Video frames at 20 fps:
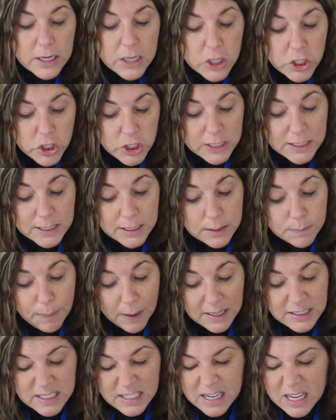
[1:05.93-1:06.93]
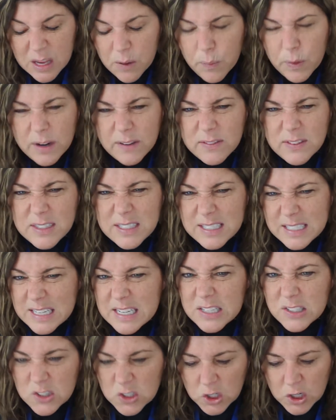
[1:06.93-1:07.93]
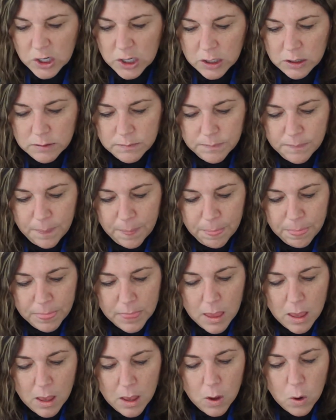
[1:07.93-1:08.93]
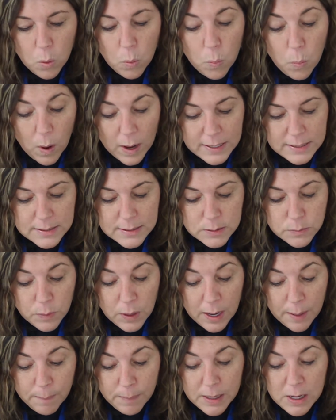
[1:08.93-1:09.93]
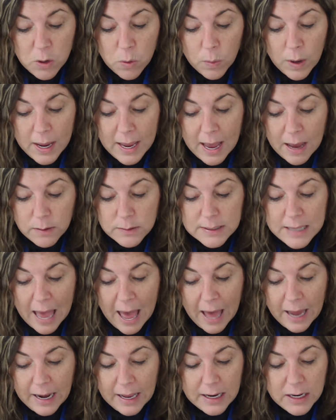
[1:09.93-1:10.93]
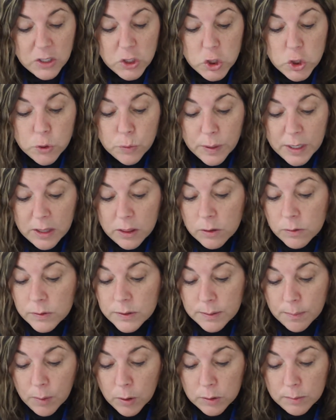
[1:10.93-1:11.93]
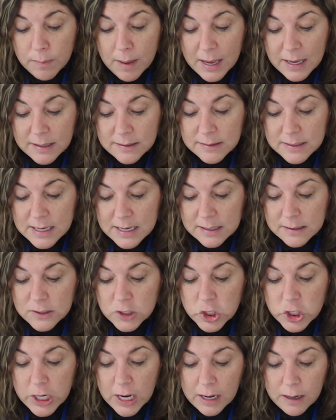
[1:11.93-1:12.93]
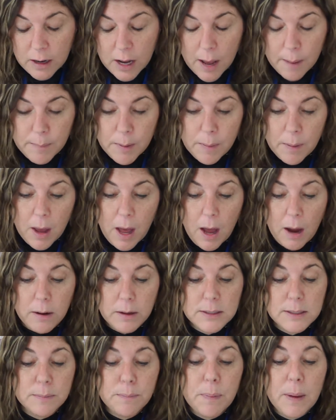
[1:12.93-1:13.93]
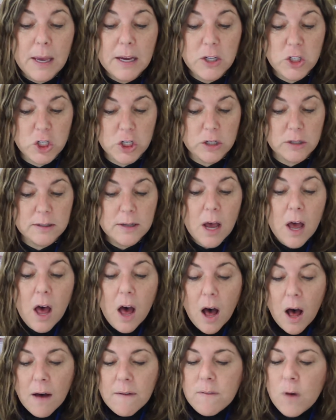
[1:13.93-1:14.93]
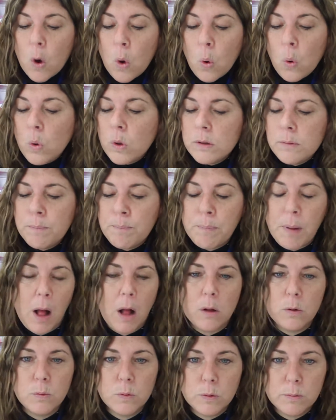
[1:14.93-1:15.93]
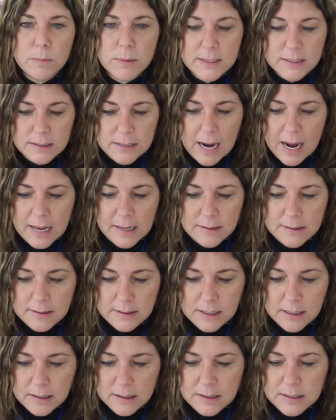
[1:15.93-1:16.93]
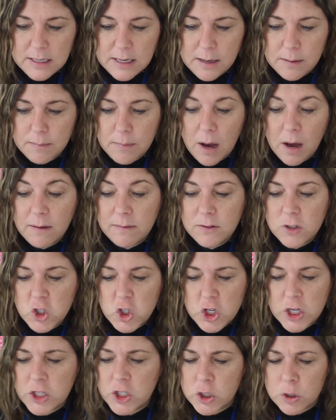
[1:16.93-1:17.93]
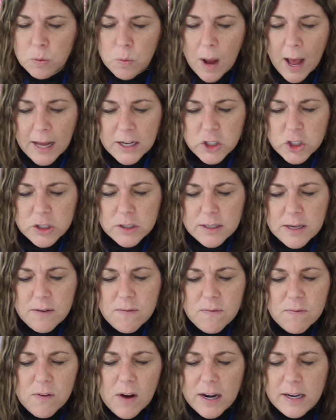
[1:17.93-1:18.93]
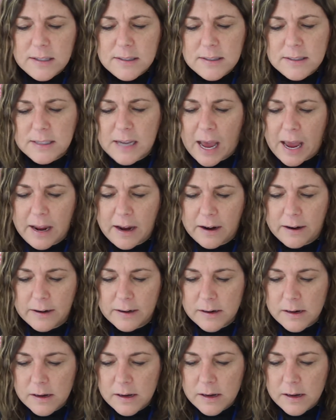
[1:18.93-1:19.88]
She suspected he would have teased her. Once, when up in Gray House attic, chewing through some old magazines, she had come across pictures of old ballroom dancing team of Ginger Rogers and Fred Astaire.